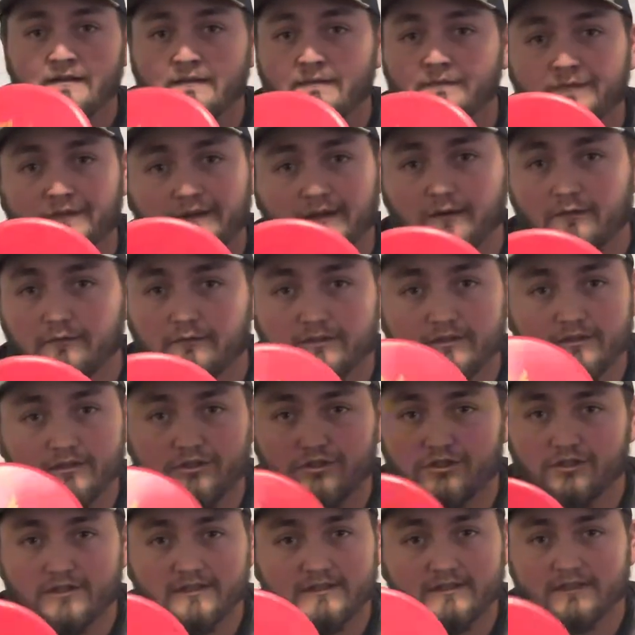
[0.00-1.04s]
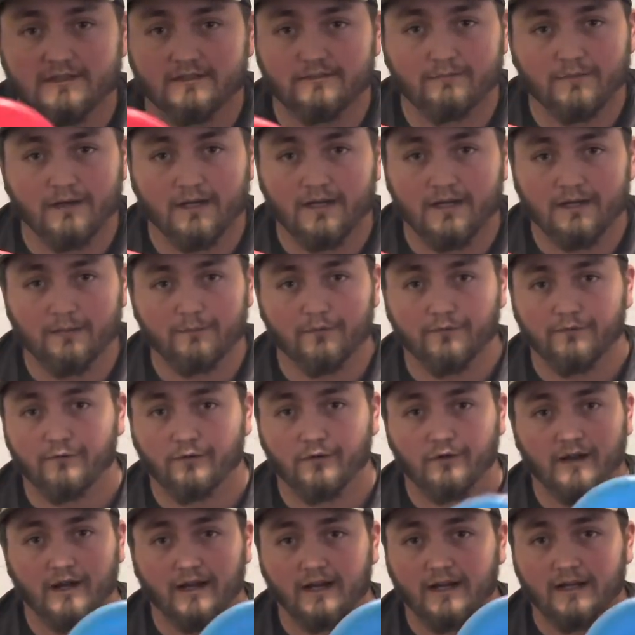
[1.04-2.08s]
that was just as money
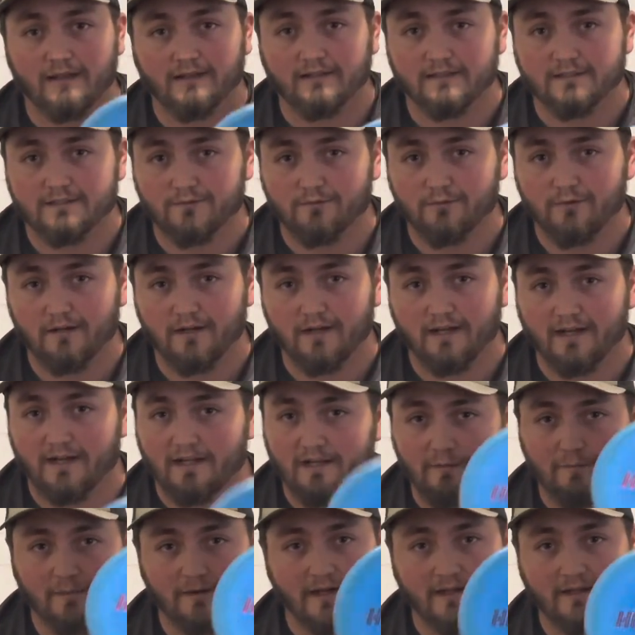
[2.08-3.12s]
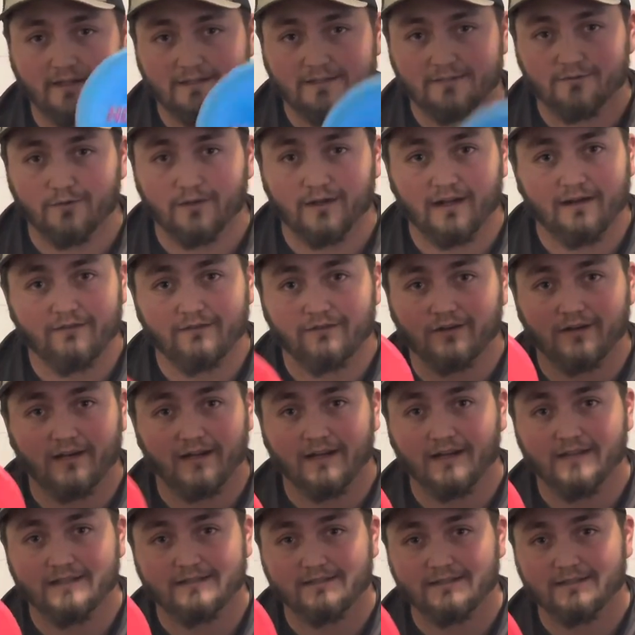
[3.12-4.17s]
before I got this one. I had to buy this one after
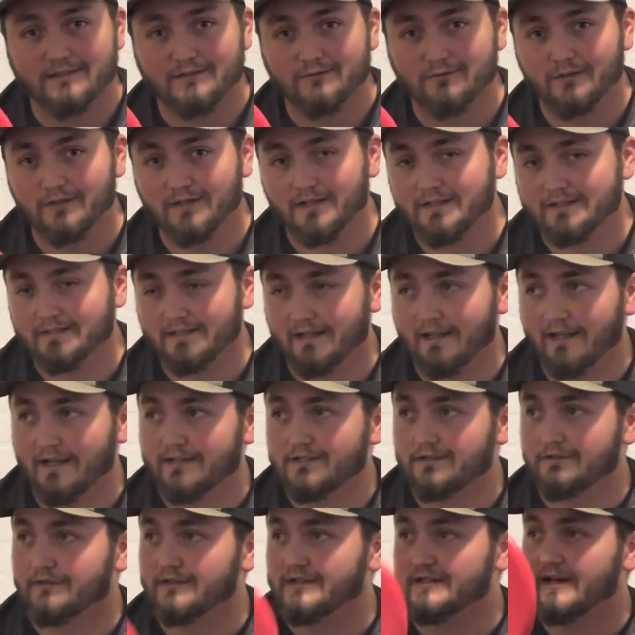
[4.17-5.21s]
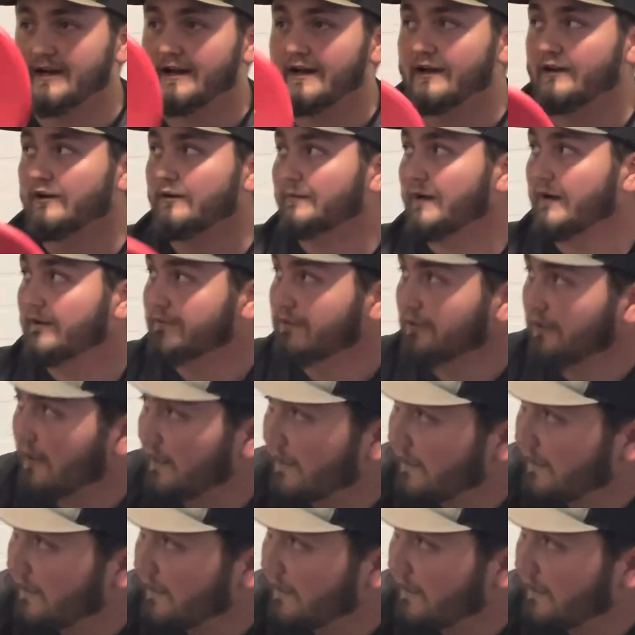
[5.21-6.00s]
I aced this one because I like to retire them after I